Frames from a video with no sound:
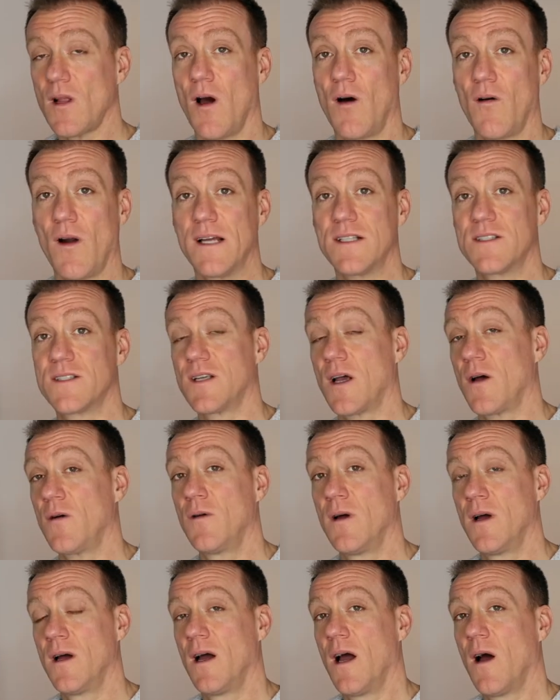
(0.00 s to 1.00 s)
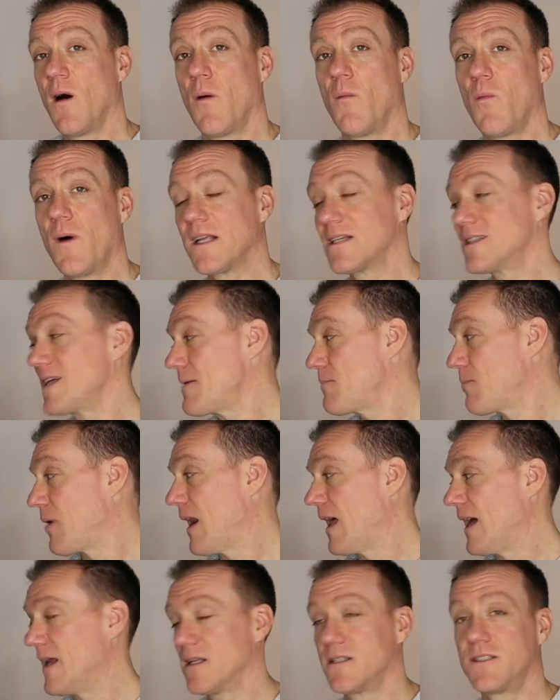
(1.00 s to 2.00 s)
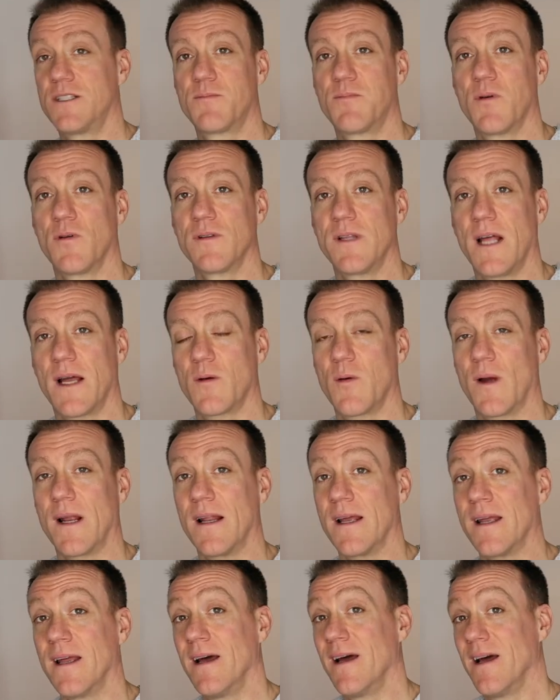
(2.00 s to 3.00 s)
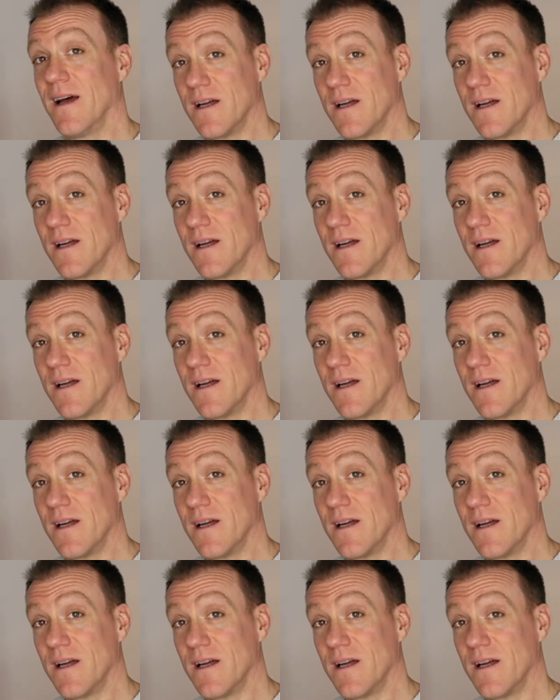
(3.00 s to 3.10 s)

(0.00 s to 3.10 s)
All right, so, and when I say plan, let's just broaden that quickly.